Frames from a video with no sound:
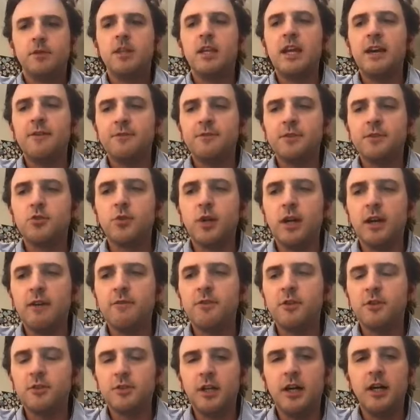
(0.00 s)
They have to
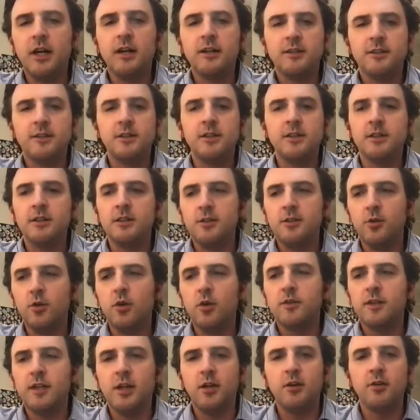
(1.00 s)
drive their dogs to
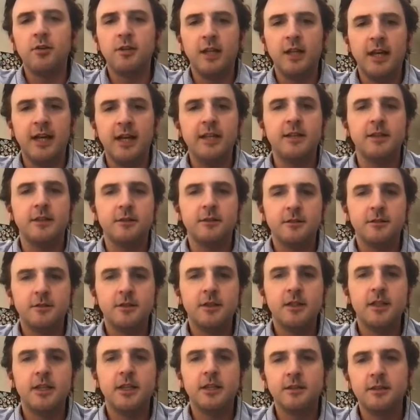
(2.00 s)
North Carolina
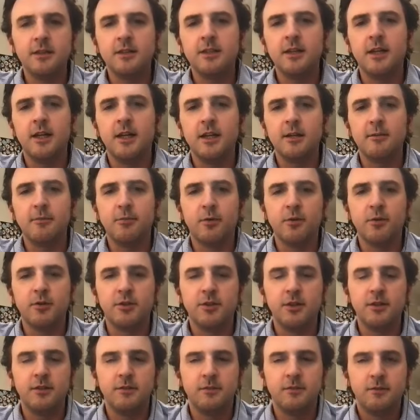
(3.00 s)
to get the dog
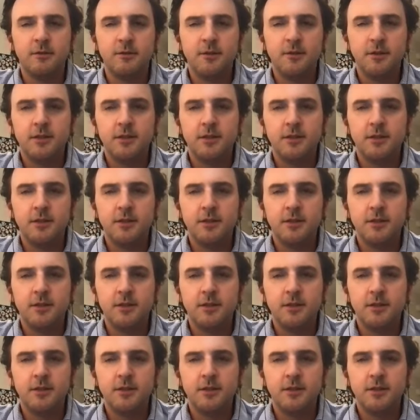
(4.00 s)
abortion.